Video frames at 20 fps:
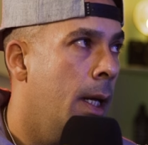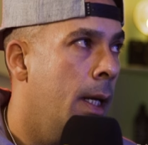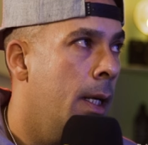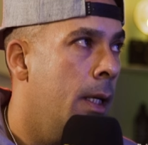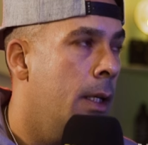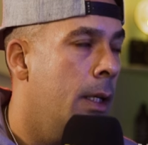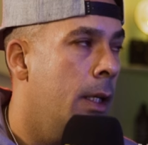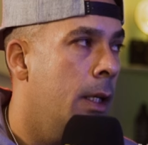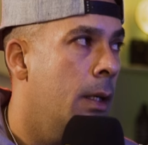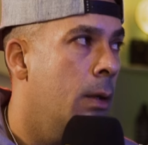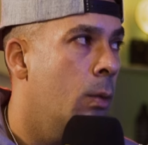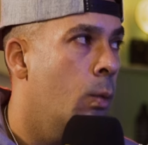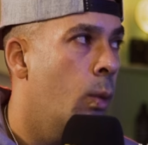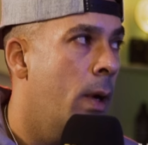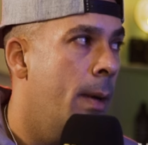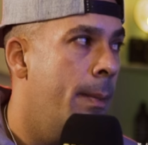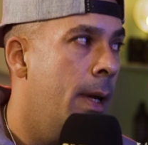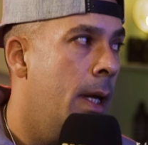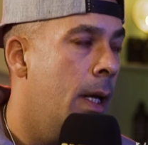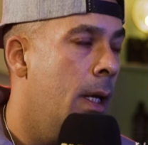Indian
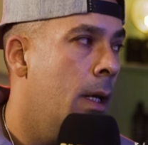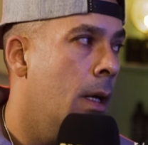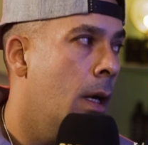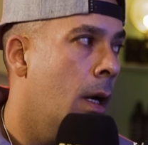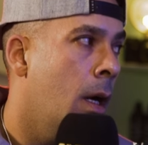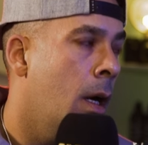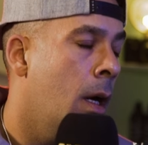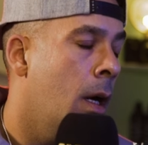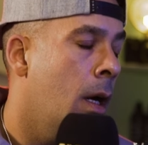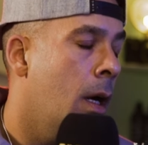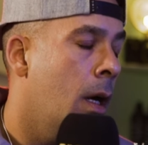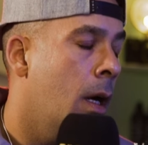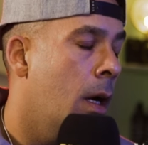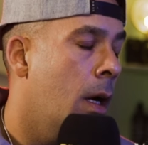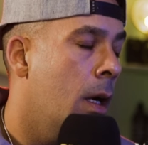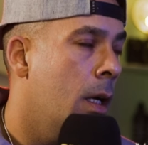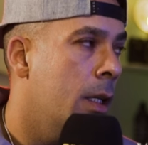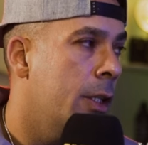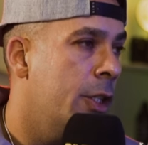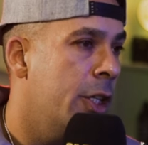women
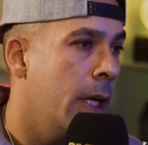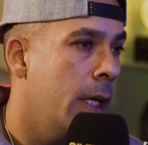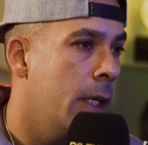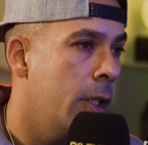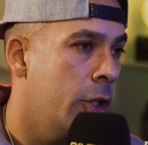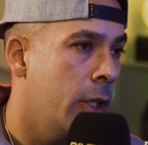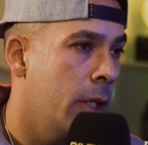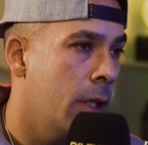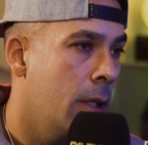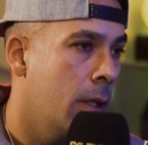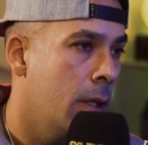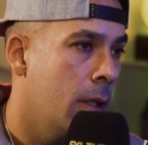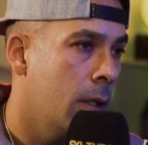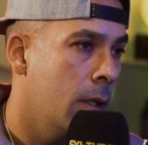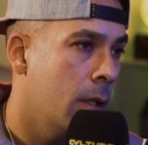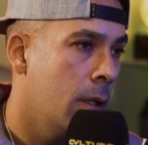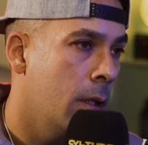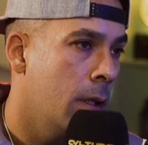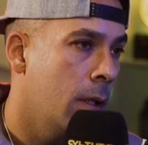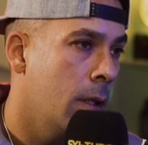are changing?
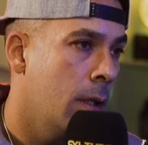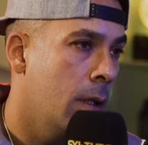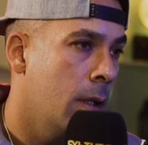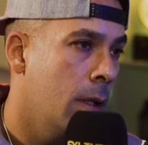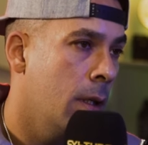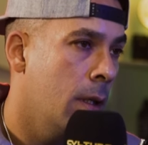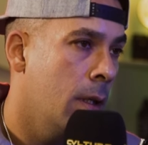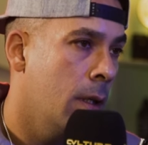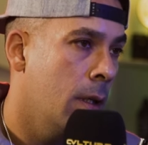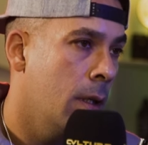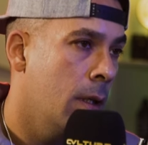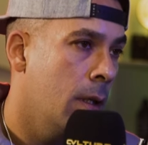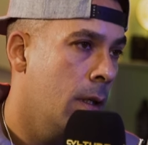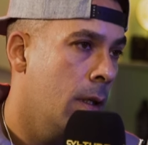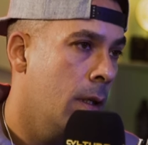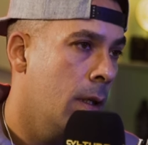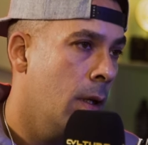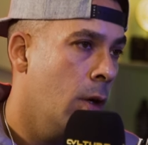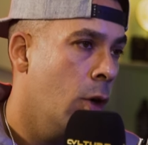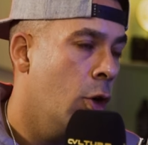
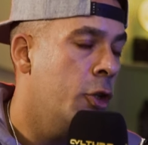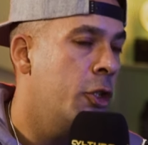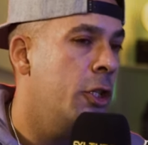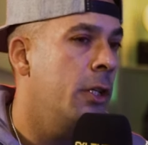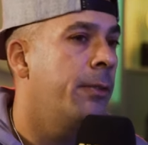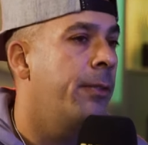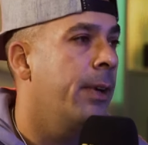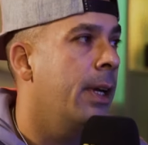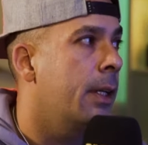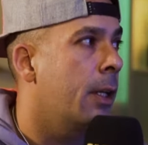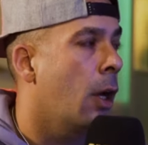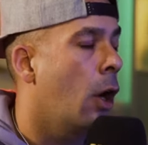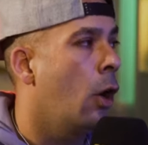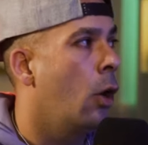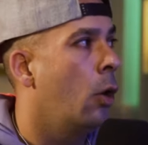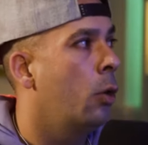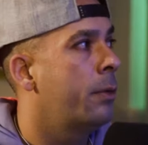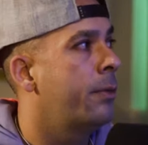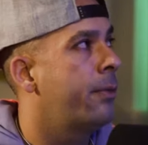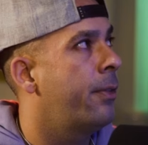Or do you think the
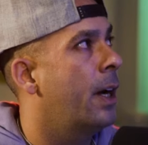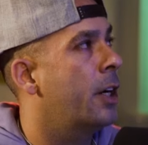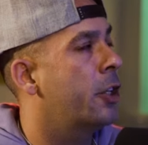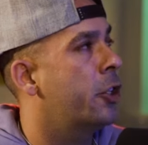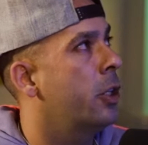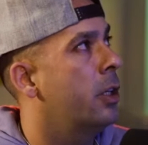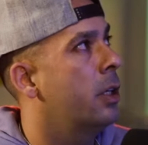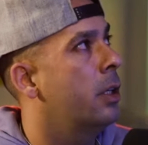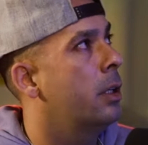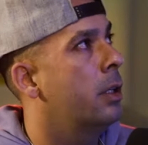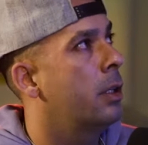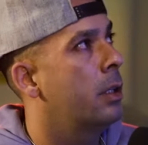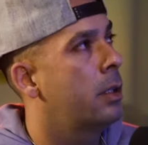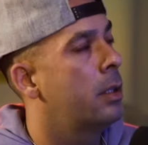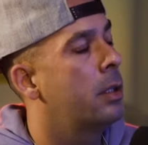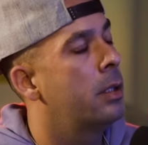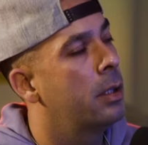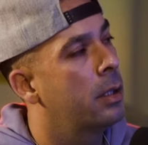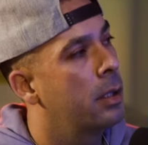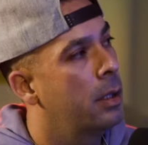old
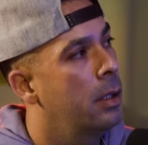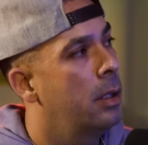fashioned?